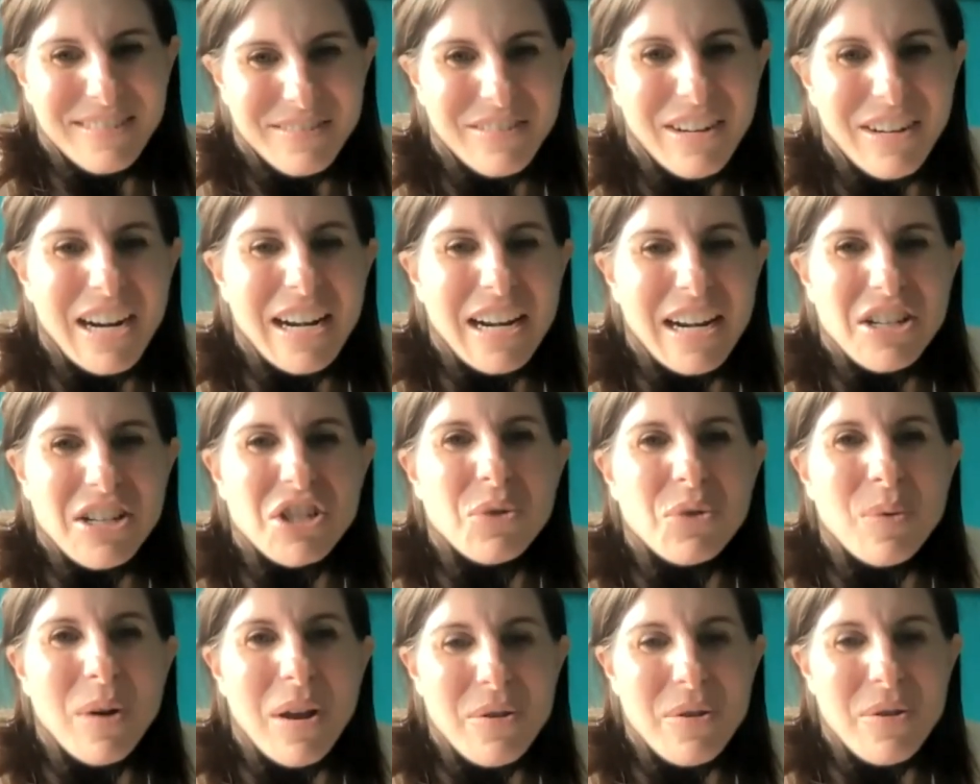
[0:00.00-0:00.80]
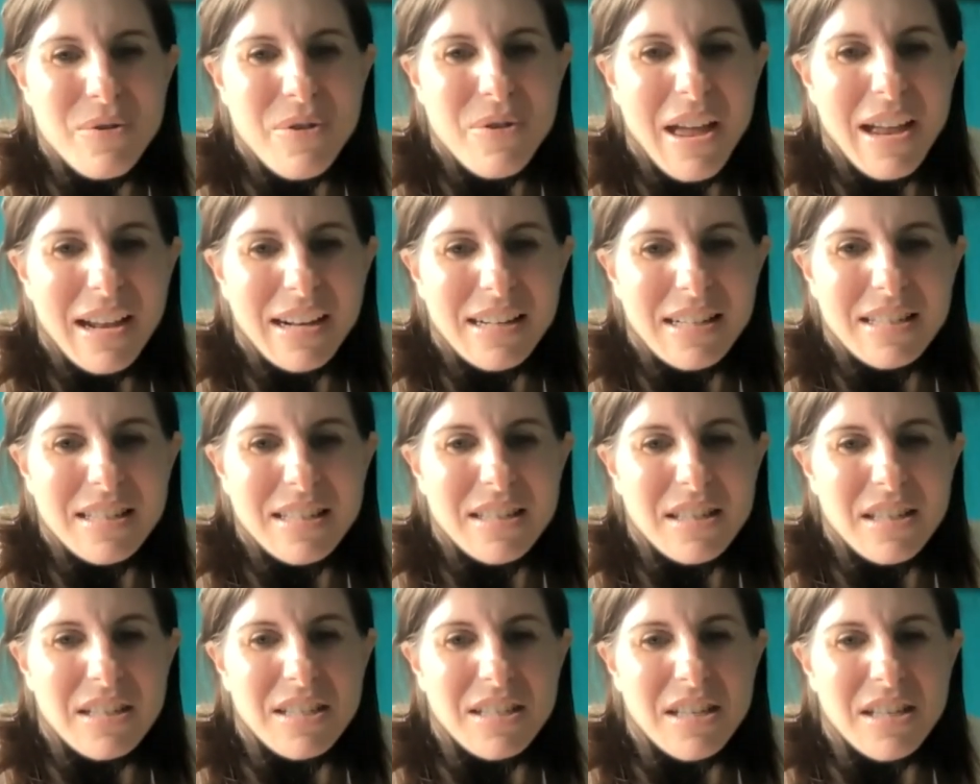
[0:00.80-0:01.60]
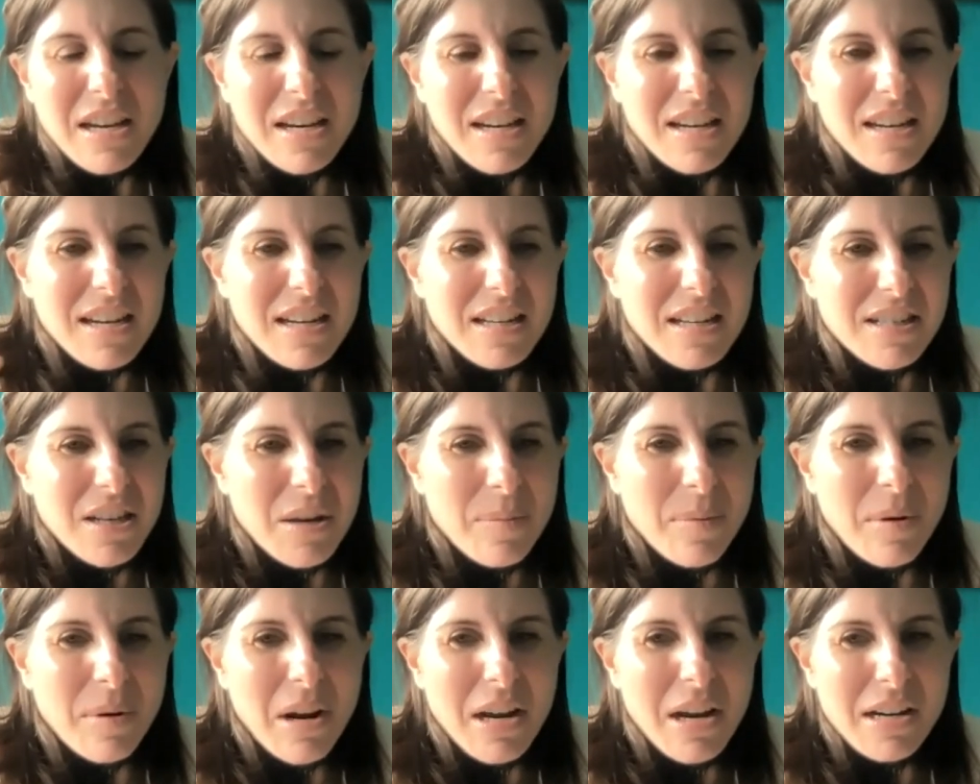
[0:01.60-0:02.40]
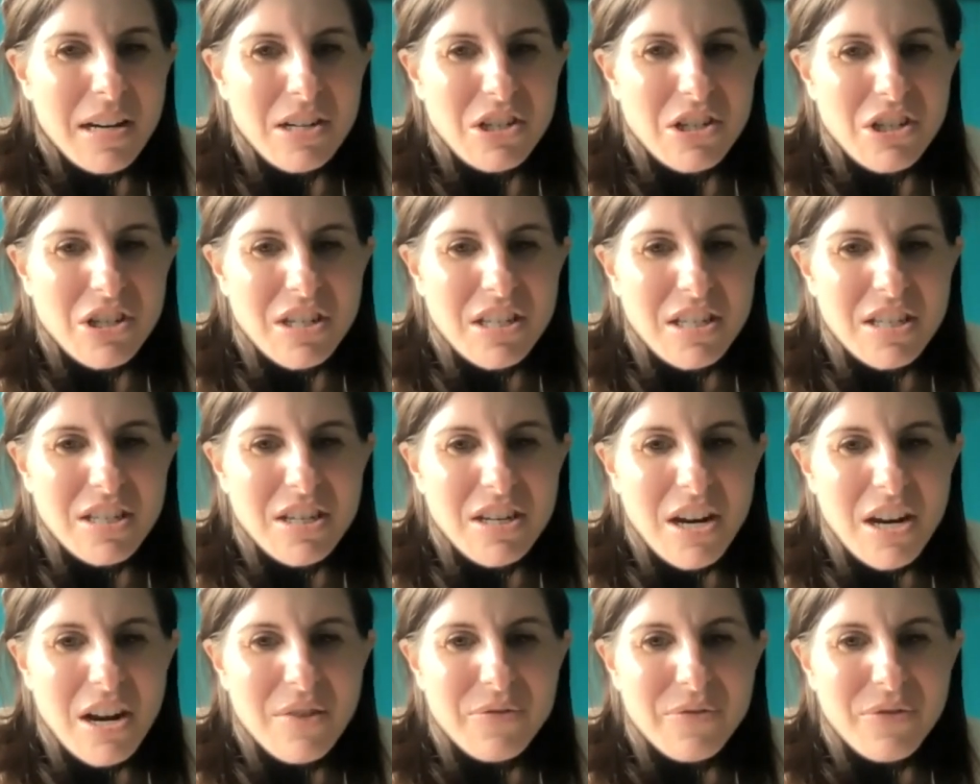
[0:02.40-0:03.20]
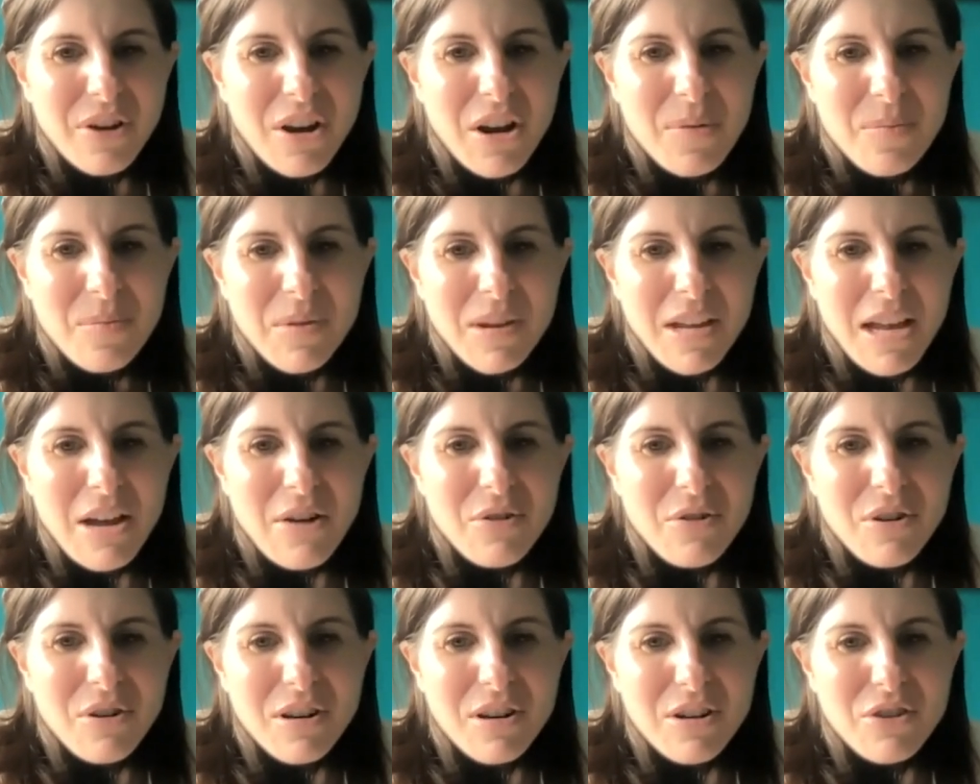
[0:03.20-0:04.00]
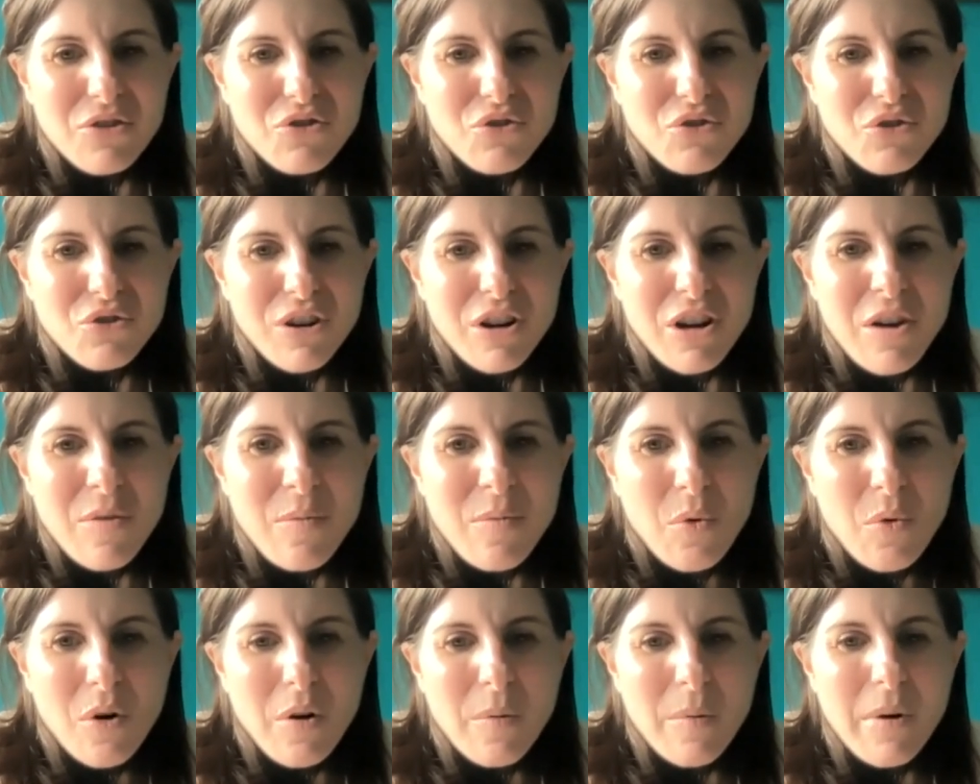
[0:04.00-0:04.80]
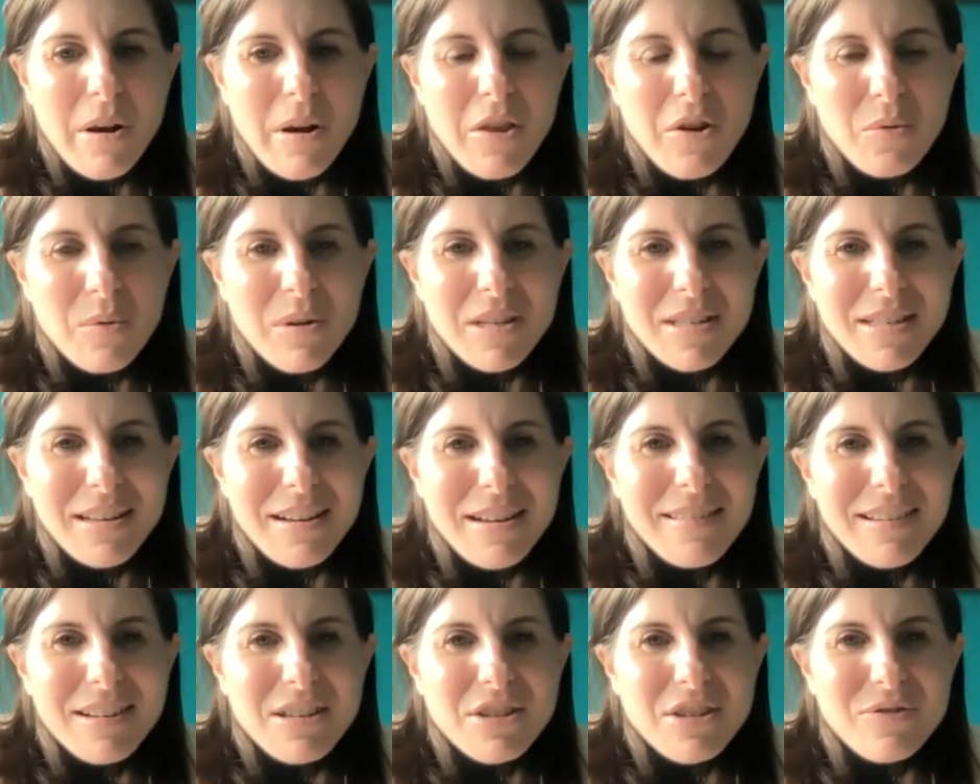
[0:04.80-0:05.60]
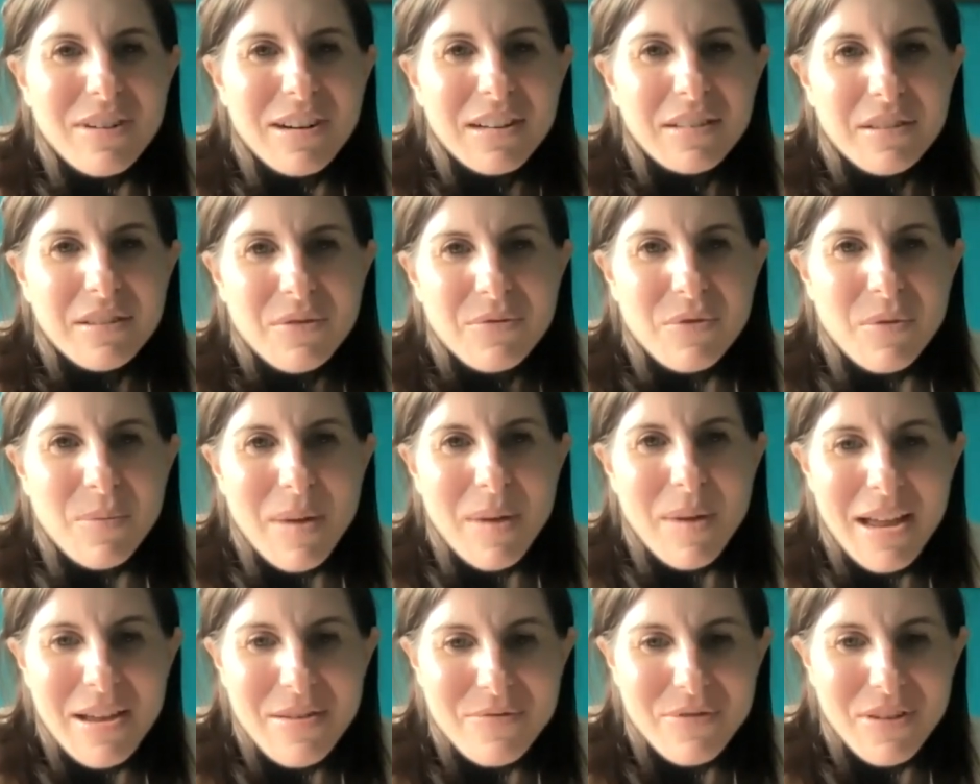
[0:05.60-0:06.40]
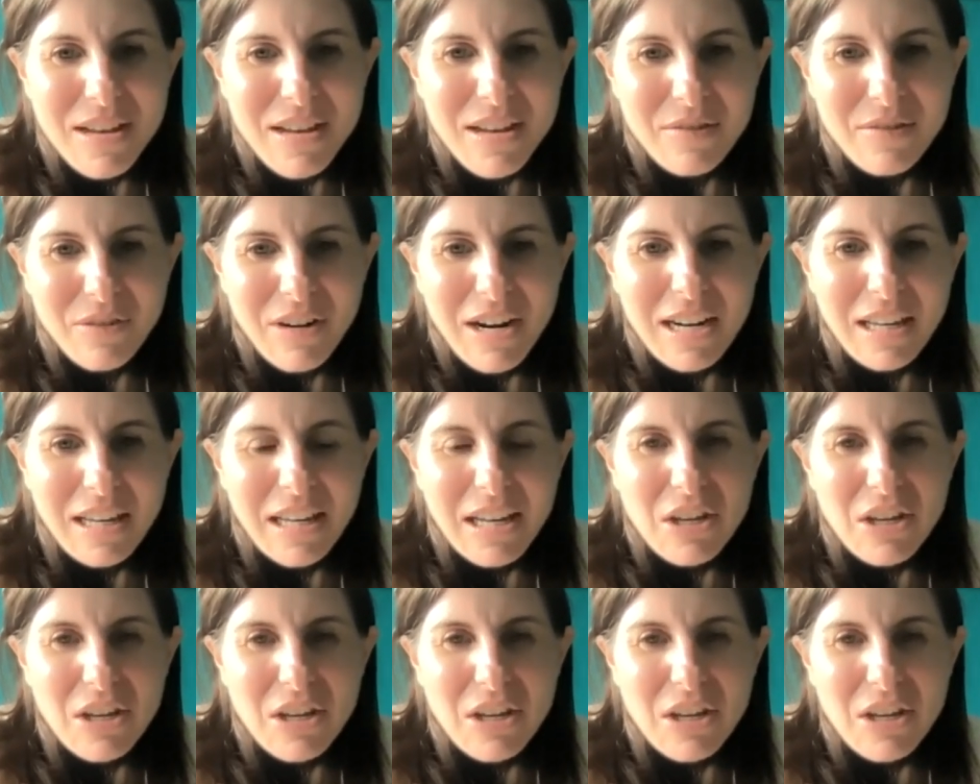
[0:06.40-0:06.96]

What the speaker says: Right, and so whether that's the psyche subconscious stuff coming out in a dream, or whether we say that's directly from heaven, right?